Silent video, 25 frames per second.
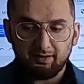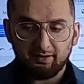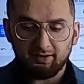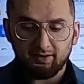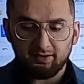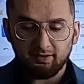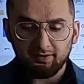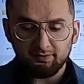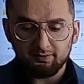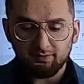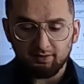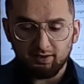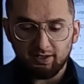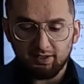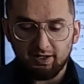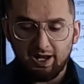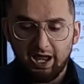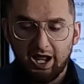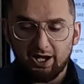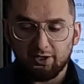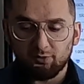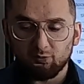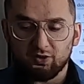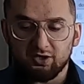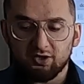Okay, and
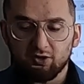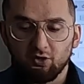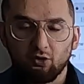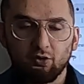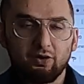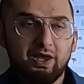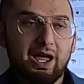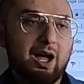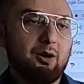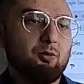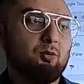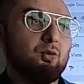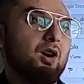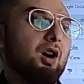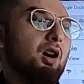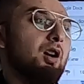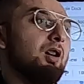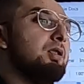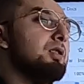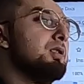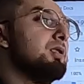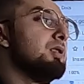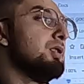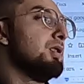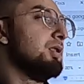how do we know that? Well,
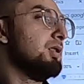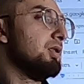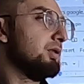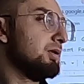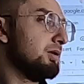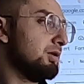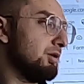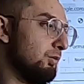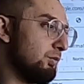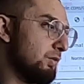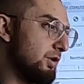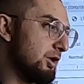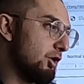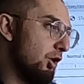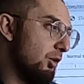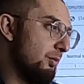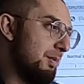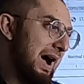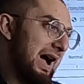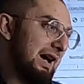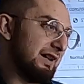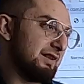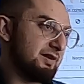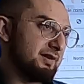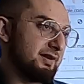we go
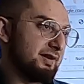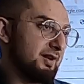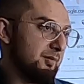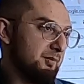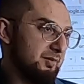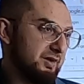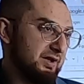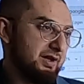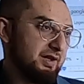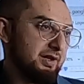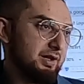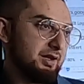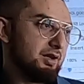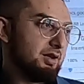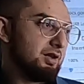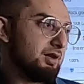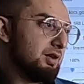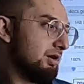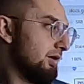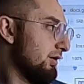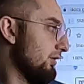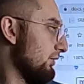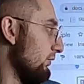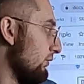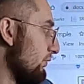back to some of the
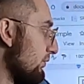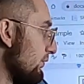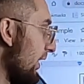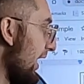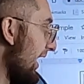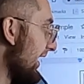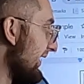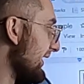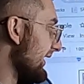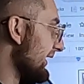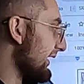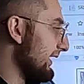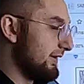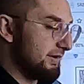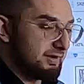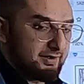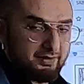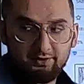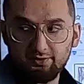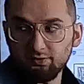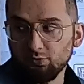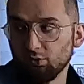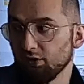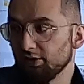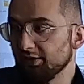writing in the
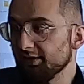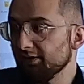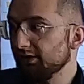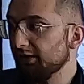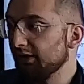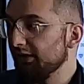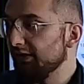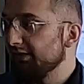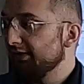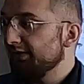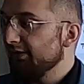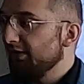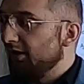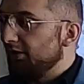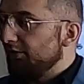source. Okay, let's